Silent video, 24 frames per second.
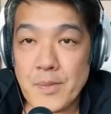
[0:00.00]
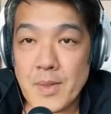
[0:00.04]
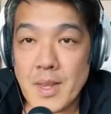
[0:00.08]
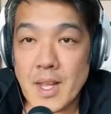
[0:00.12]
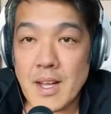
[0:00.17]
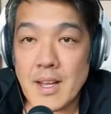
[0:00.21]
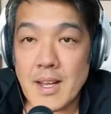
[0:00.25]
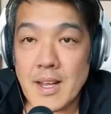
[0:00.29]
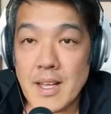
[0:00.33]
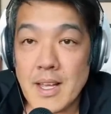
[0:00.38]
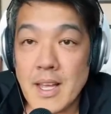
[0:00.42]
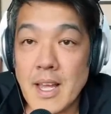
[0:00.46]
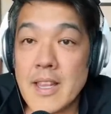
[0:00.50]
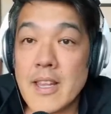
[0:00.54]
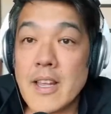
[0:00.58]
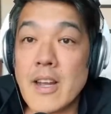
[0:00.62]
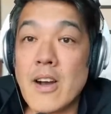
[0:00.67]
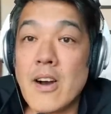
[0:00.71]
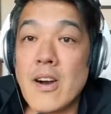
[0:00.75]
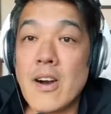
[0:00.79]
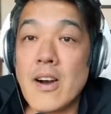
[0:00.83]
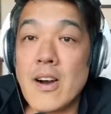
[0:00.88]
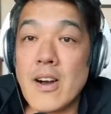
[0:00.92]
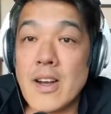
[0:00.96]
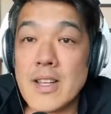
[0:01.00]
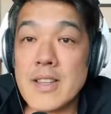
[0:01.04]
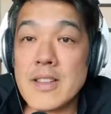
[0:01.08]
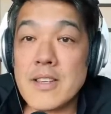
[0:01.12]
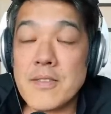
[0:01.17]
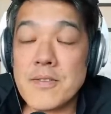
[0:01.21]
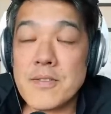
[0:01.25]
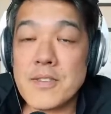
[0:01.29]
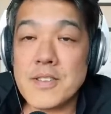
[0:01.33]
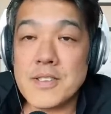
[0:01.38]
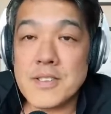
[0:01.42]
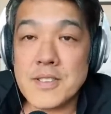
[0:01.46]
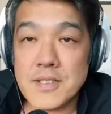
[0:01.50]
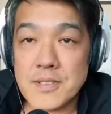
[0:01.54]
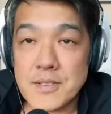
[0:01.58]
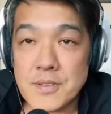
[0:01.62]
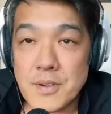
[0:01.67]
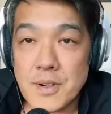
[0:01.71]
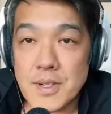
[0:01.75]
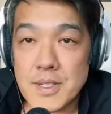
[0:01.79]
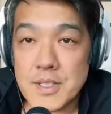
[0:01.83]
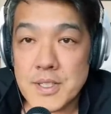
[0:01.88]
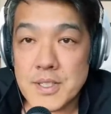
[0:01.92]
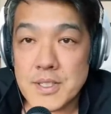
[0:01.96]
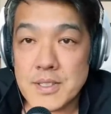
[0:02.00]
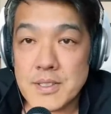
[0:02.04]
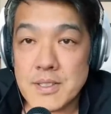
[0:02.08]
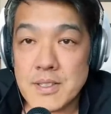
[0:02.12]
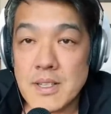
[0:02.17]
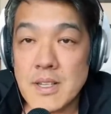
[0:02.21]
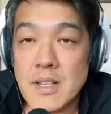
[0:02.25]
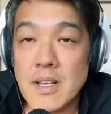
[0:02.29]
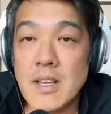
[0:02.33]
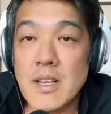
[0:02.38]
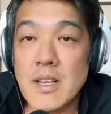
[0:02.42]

at a high enough concentration,